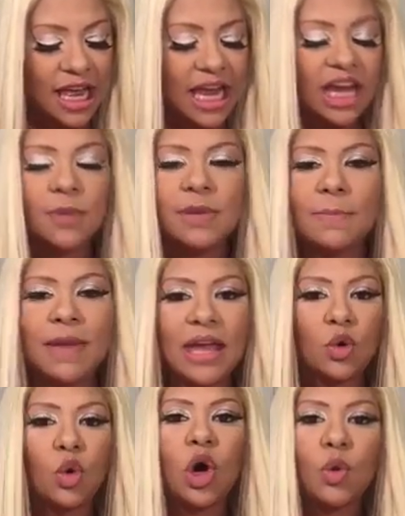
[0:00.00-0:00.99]
It could be a
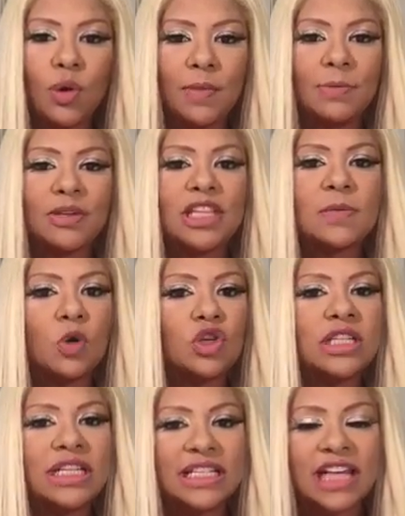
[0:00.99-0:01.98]
man or a woman. But this
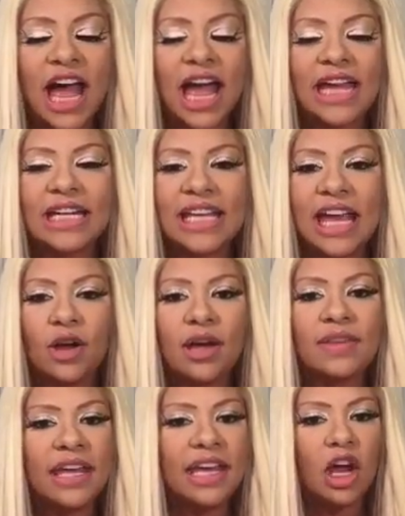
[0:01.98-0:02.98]
person is kind,
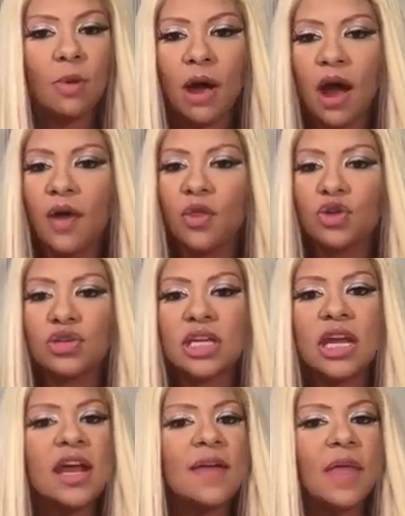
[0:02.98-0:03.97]
caring, they care about
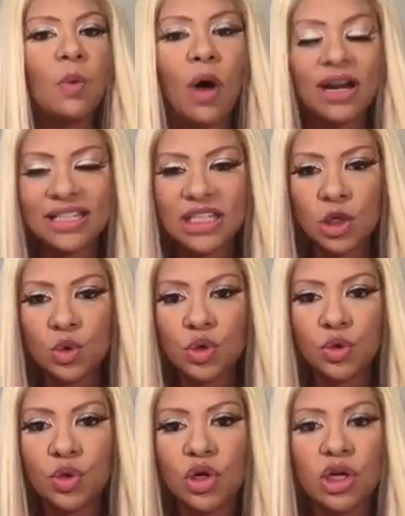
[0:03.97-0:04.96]
others. They want to see you
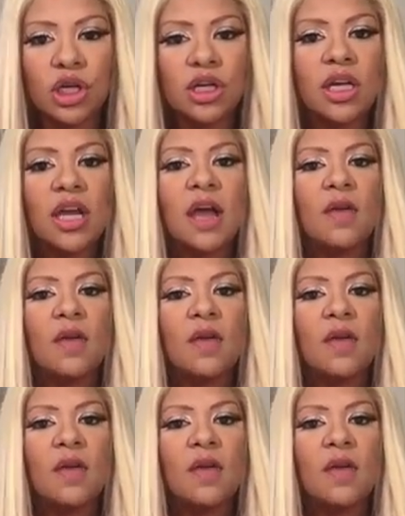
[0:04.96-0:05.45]
do good.